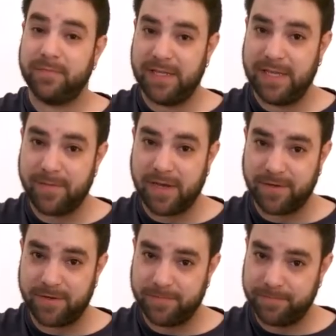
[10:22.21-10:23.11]
E
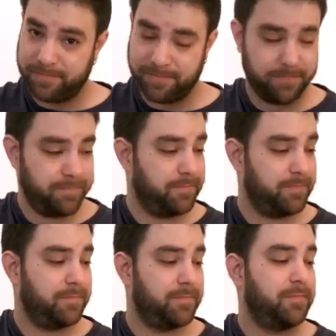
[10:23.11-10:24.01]
minor,
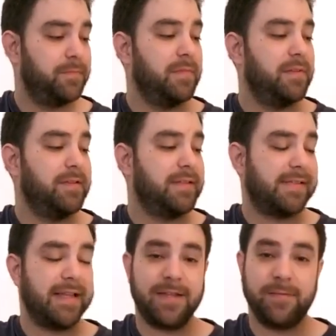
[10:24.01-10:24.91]

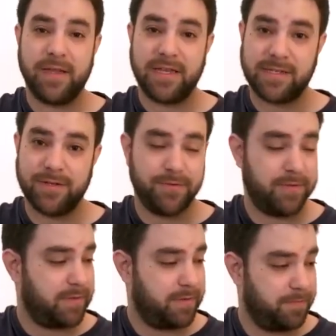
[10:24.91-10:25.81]
descending bass notes,